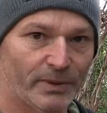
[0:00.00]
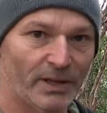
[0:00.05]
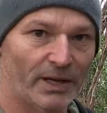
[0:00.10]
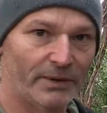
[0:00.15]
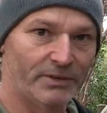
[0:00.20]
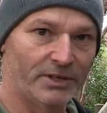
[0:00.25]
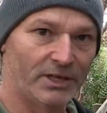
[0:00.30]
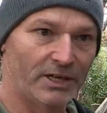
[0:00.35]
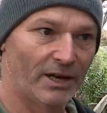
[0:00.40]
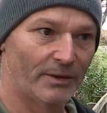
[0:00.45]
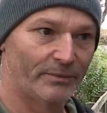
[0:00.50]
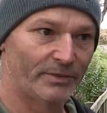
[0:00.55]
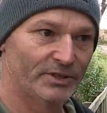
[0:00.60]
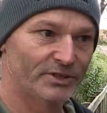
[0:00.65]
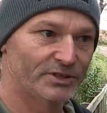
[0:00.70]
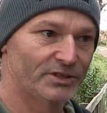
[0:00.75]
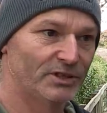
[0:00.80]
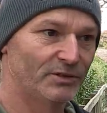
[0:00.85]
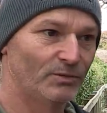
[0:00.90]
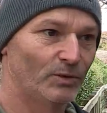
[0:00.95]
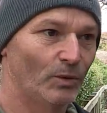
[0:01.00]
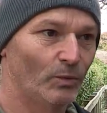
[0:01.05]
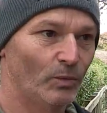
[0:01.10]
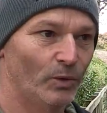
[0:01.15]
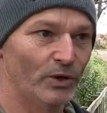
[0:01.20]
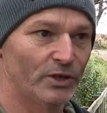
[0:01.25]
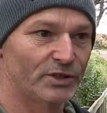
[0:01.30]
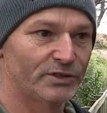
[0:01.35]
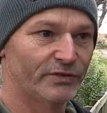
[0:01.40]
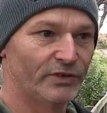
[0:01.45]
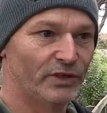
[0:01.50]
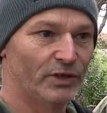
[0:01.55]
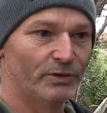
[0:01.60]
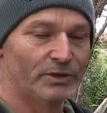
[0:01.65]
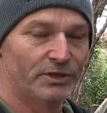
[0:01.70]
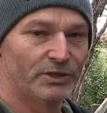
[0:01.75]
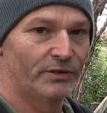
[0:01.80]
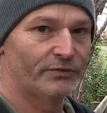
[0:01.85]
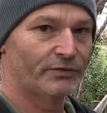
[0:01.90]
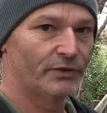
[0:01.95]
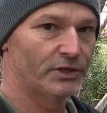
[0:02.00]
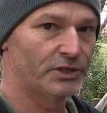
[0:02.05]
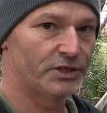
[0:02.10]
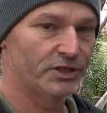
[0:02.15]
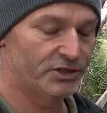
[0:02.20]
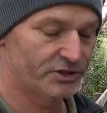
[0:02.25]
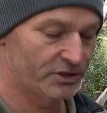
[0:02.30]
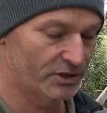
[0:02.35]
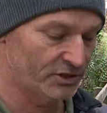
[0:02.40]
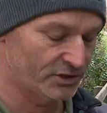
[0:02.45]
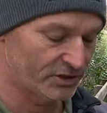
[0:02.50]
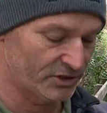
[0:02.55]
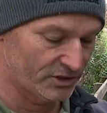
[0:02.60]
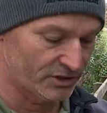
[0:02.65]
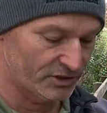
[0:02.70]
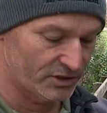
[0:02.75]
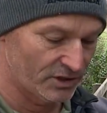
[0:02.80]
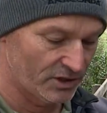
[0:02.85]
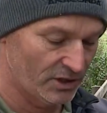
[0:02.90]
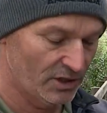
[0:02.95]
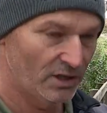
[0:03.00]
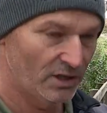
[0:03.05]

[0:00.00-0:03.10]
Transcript: play with your camera, see what works for you at different distances.